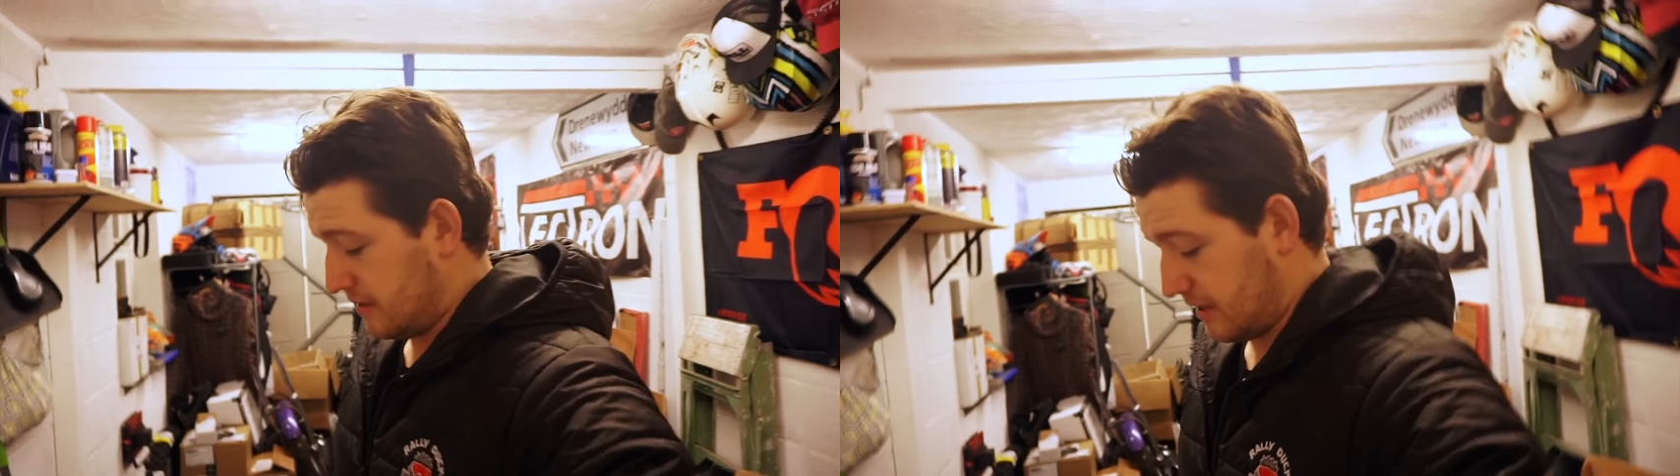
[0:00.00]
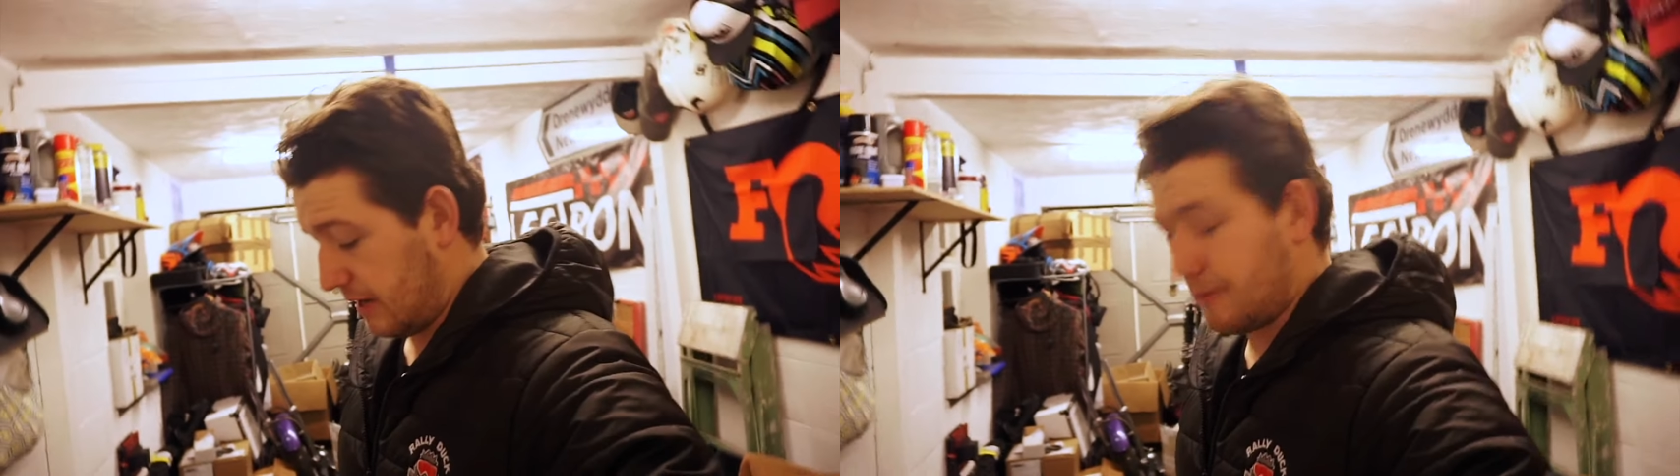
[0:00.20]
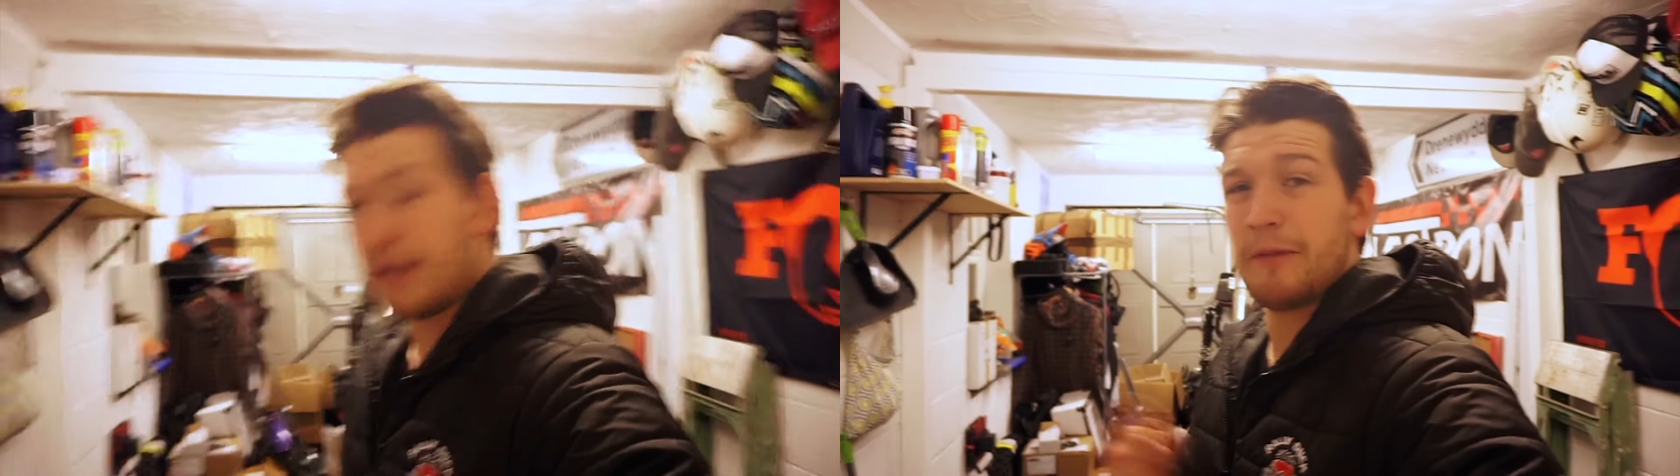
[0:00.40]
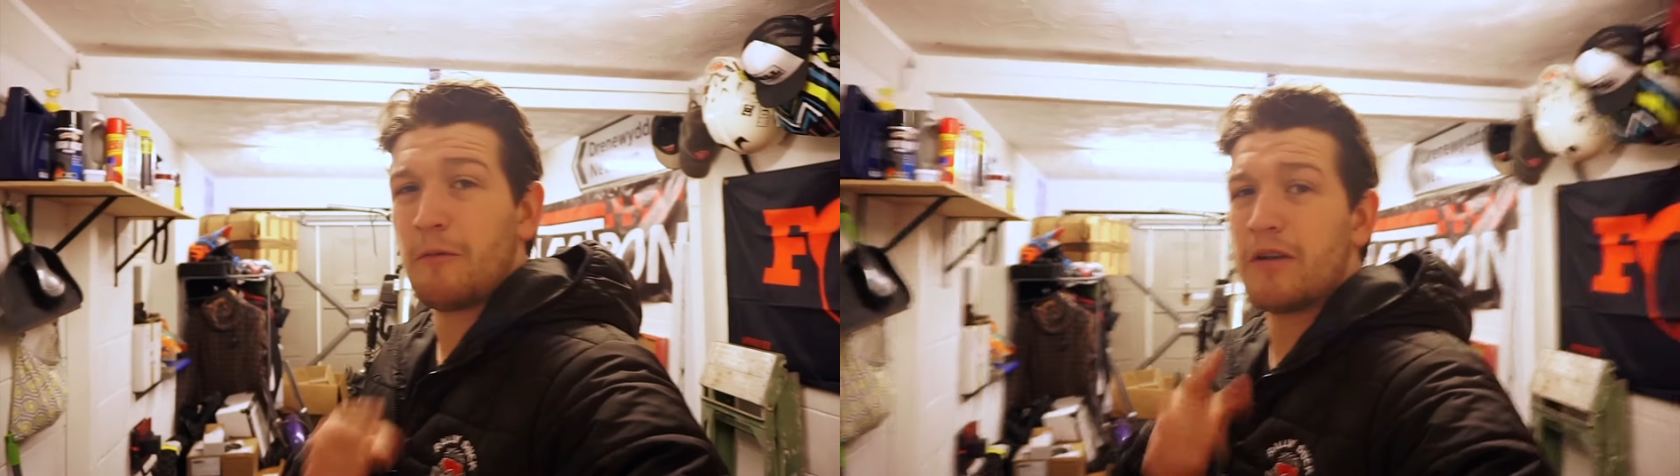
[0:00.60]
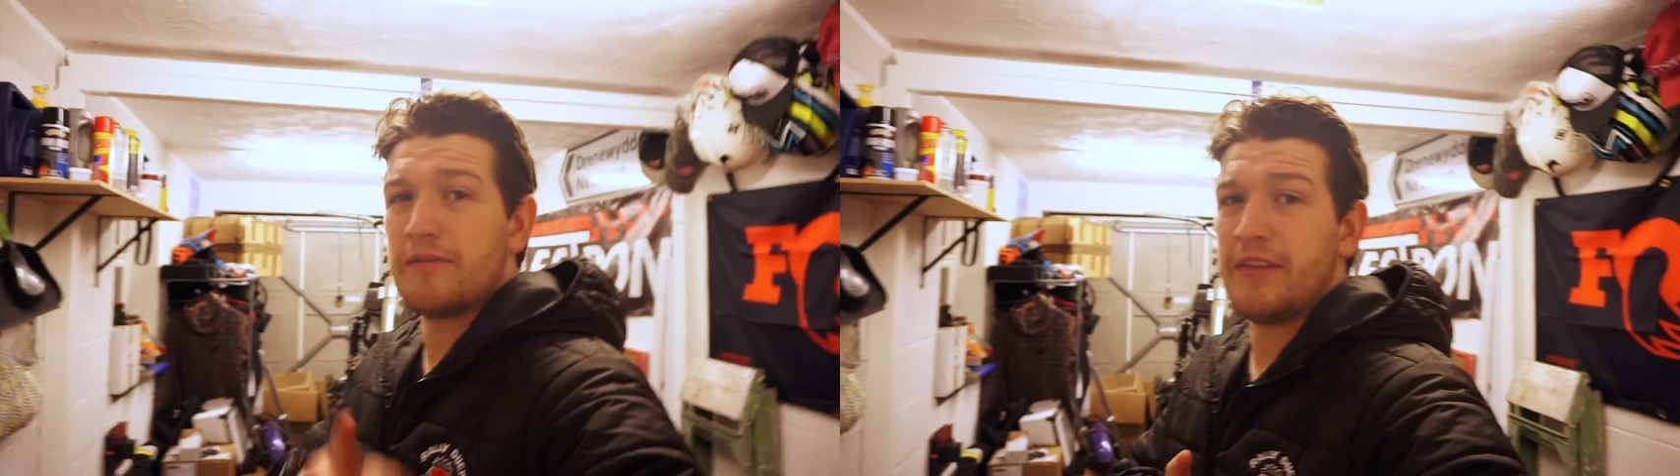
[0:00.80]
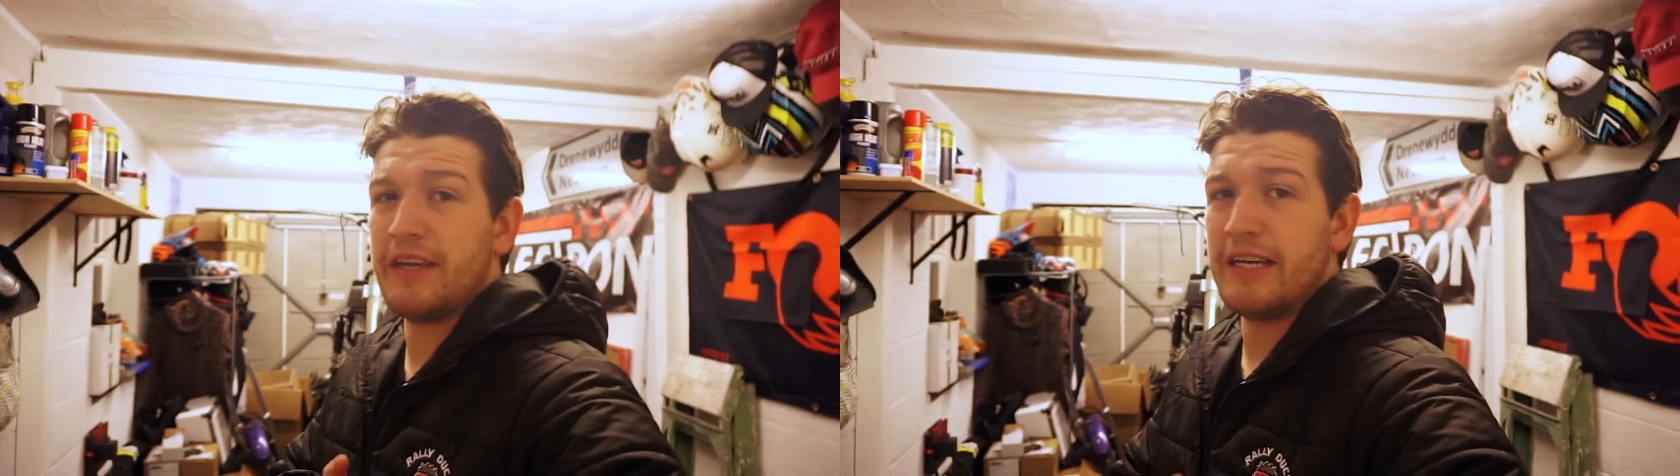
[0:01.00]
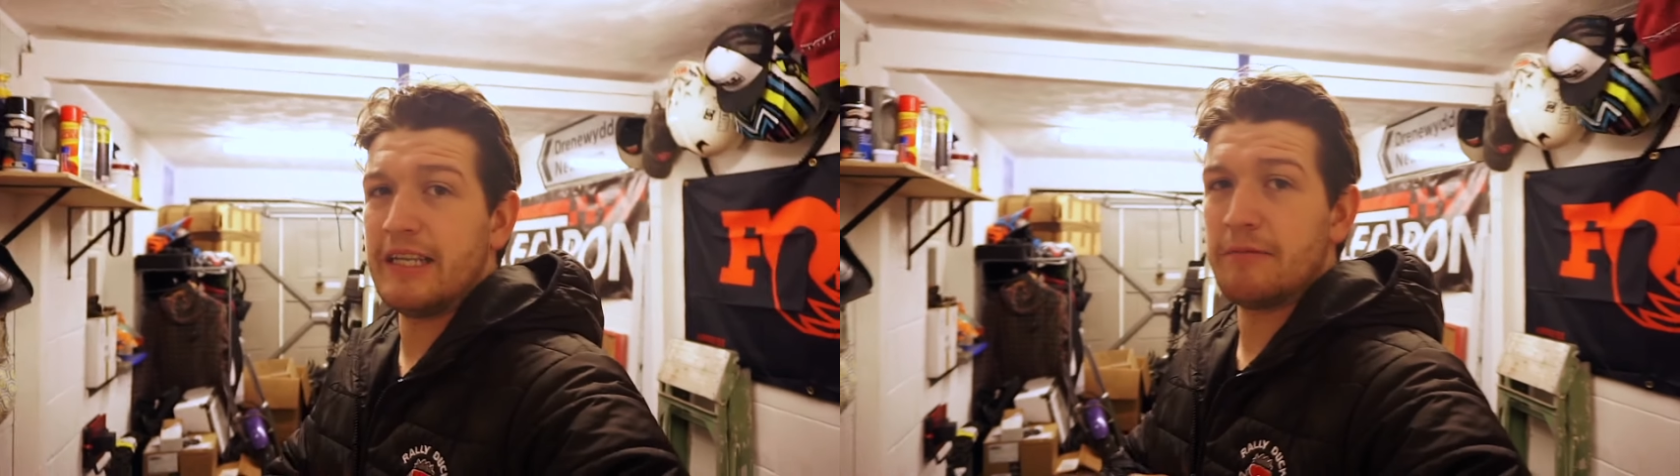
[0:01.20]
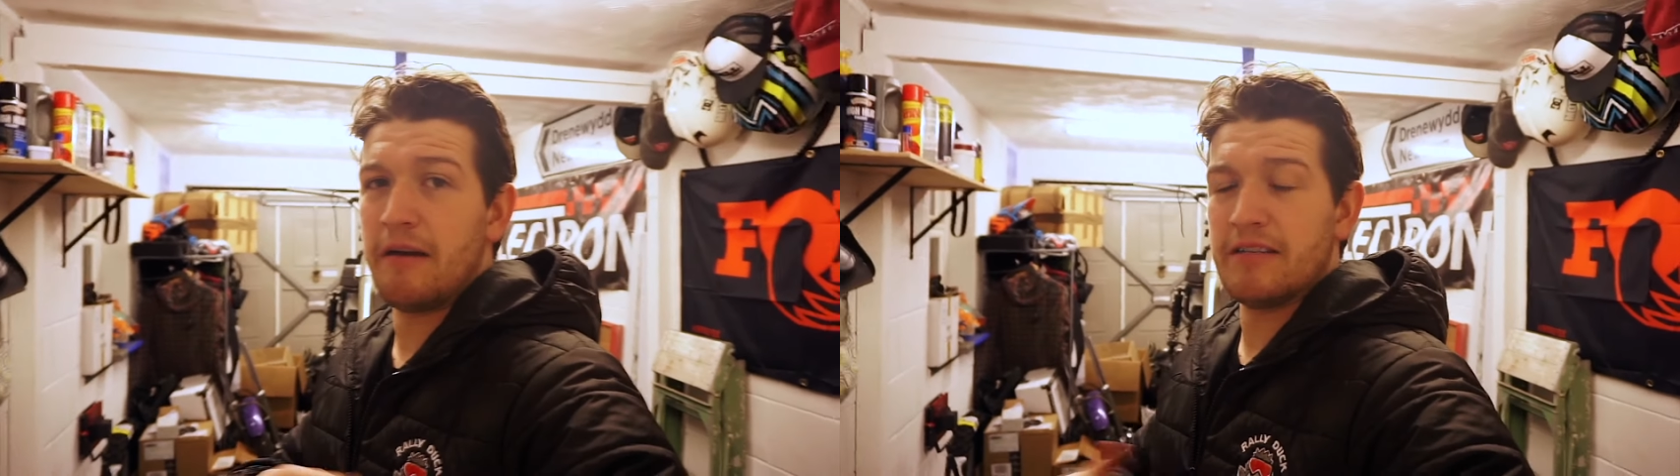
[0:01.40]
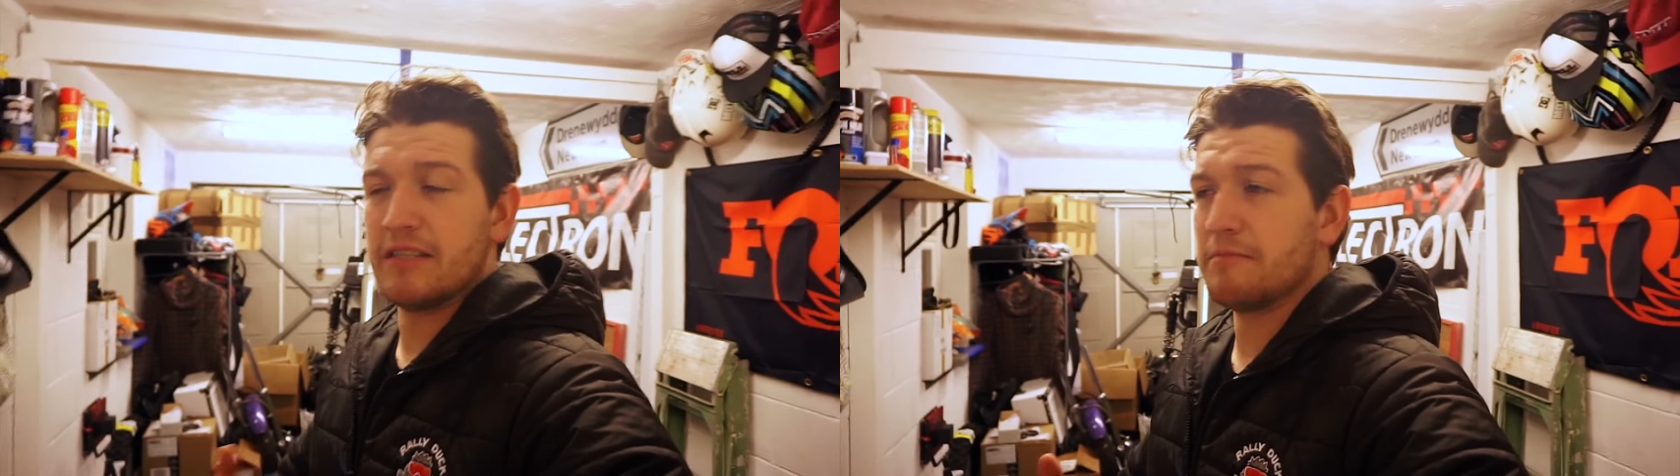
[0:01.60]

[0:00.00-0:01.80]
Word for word: There will be one of these where it's